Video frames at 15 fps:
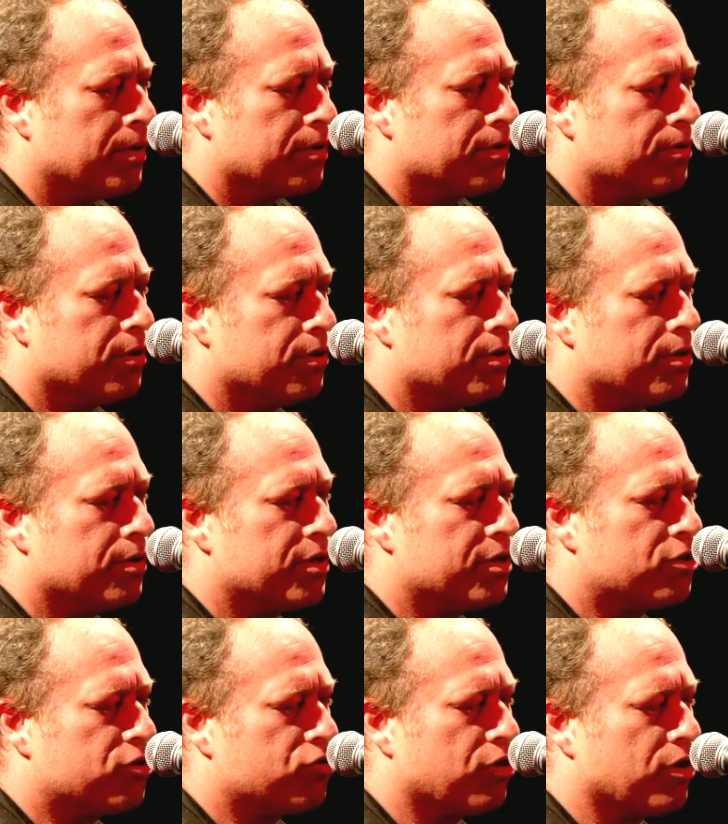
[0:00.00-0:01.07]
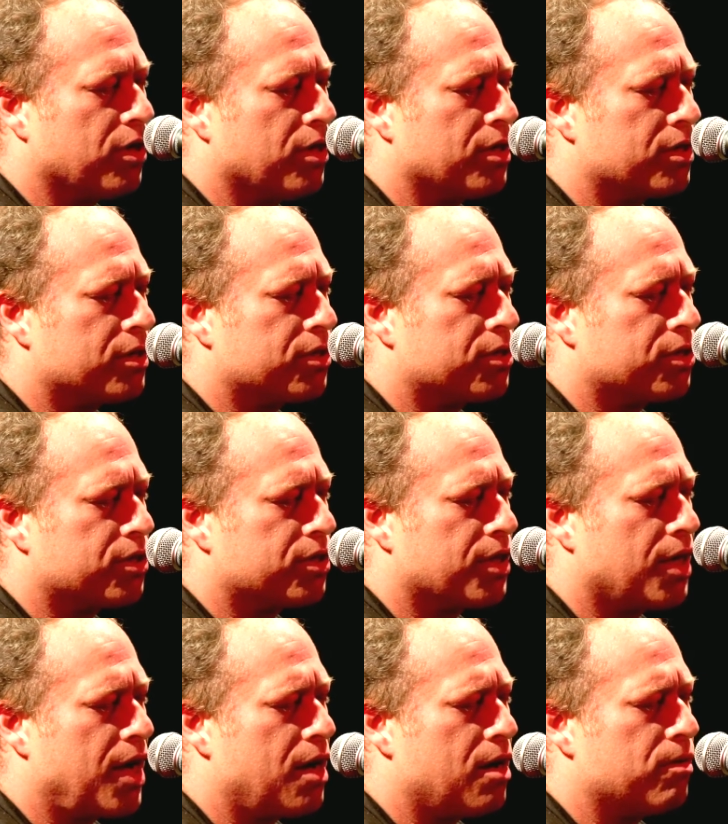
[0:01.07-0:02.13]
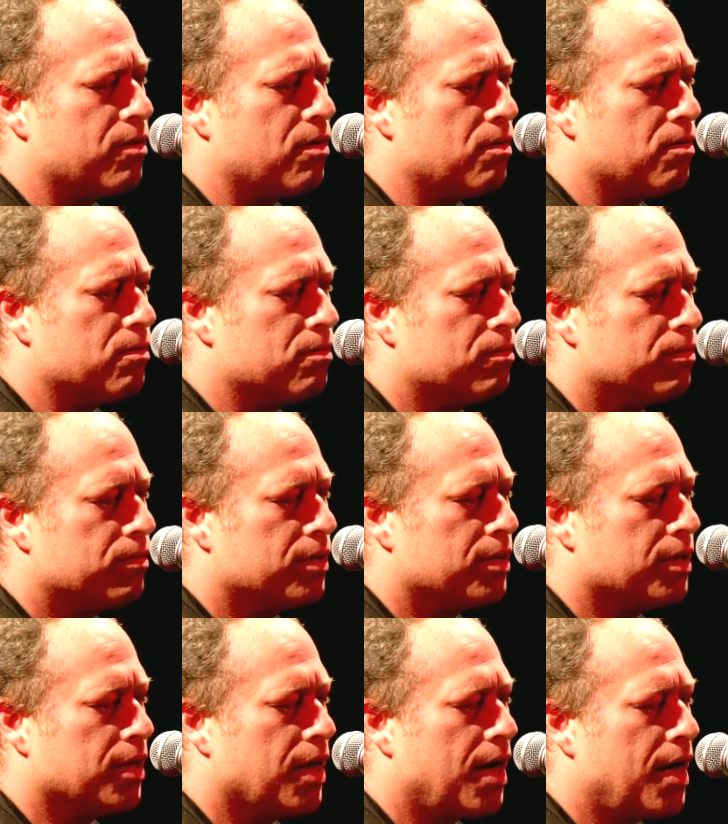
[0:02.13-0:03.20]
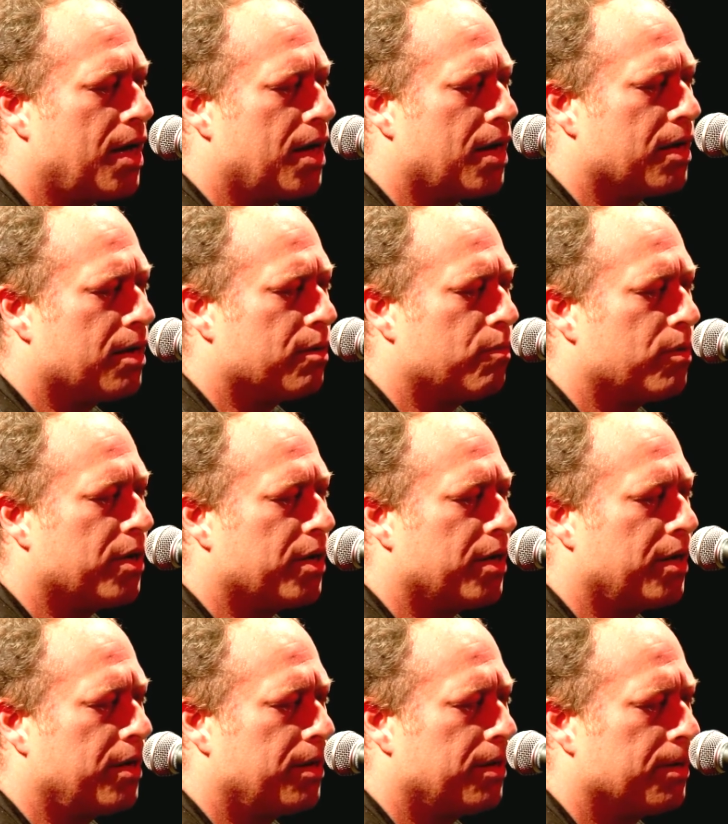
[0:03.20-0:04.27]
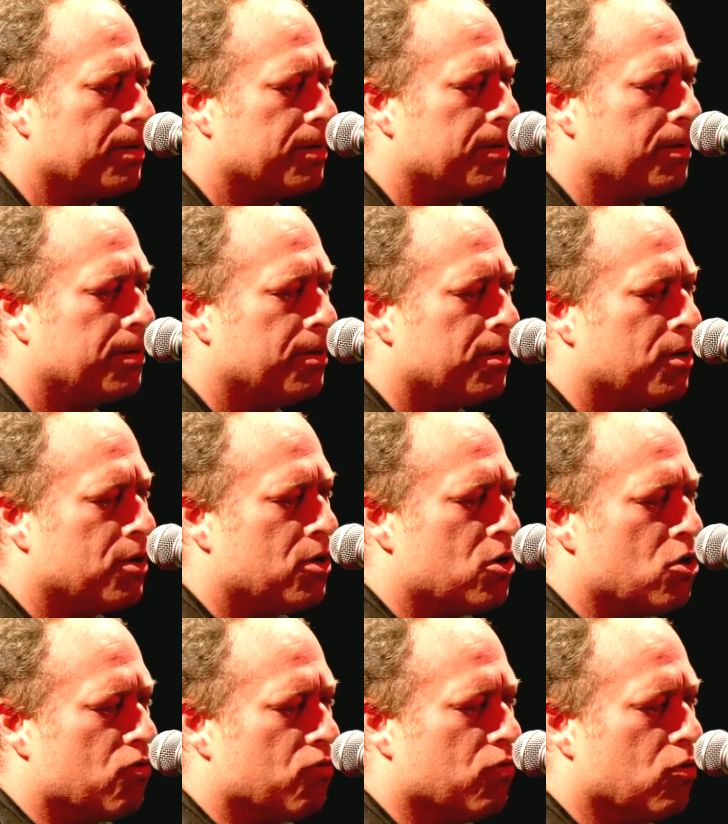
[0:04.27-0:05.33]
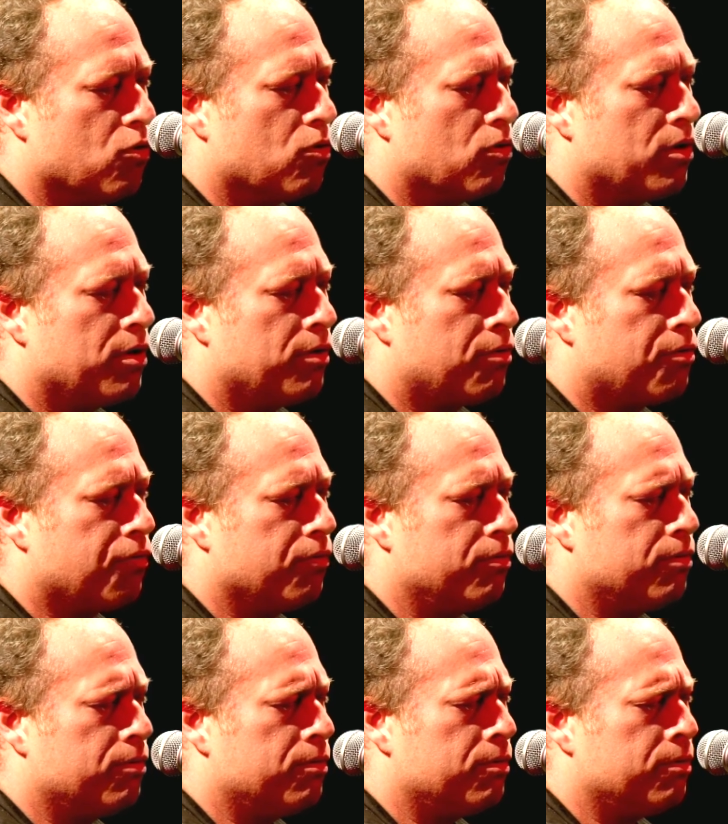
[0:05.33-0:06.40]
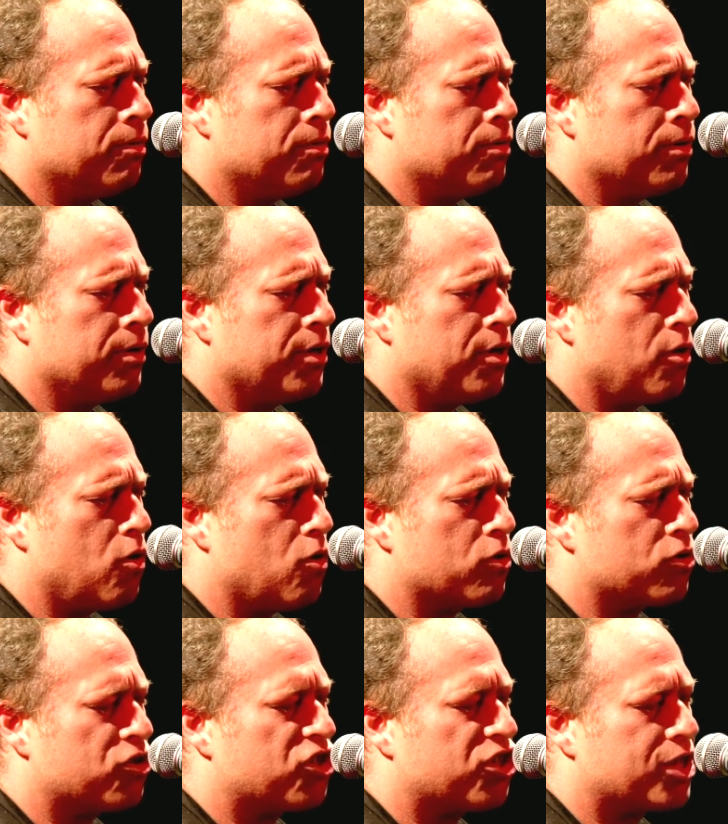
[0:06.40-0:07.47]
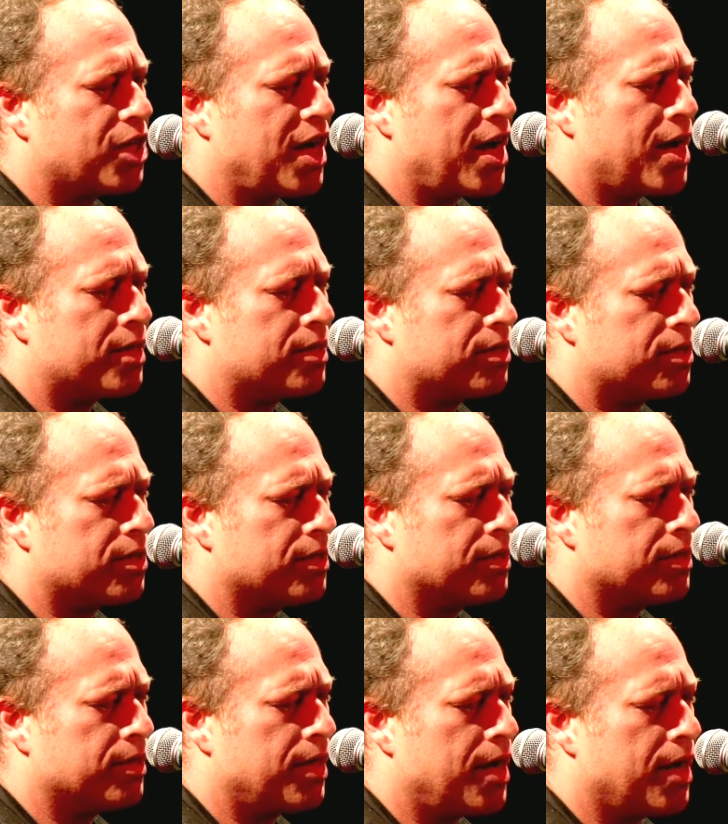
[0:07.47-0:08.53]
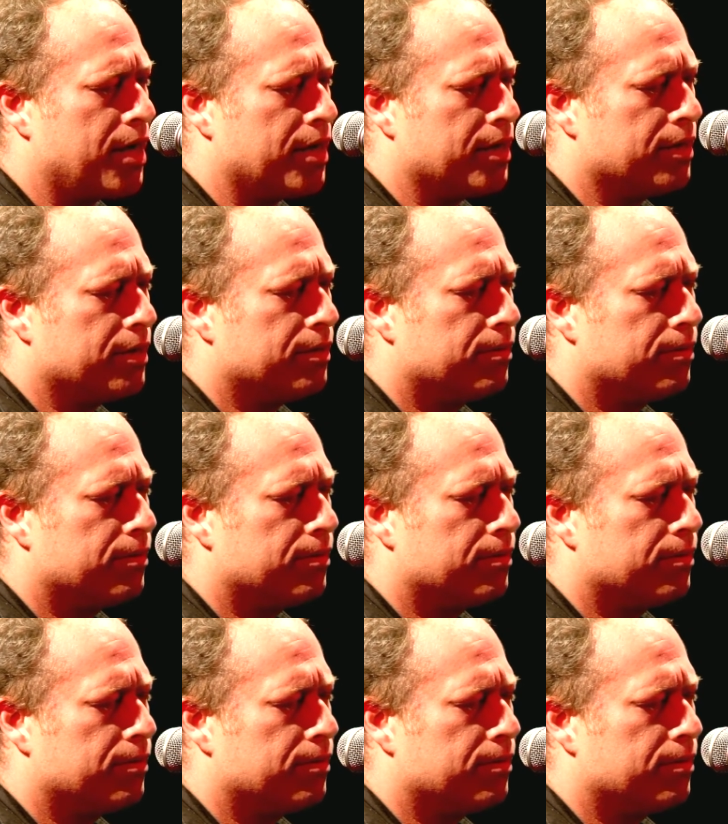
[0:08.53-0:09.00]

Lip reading: Dirty trucks out on the highway, rolling through your state tonight.